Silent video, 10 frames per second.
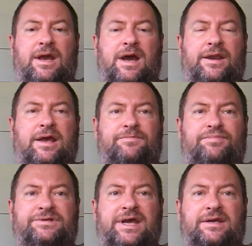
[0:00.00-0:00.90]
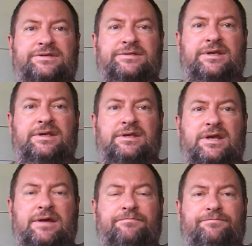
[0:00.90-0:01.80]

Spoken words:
and that protects the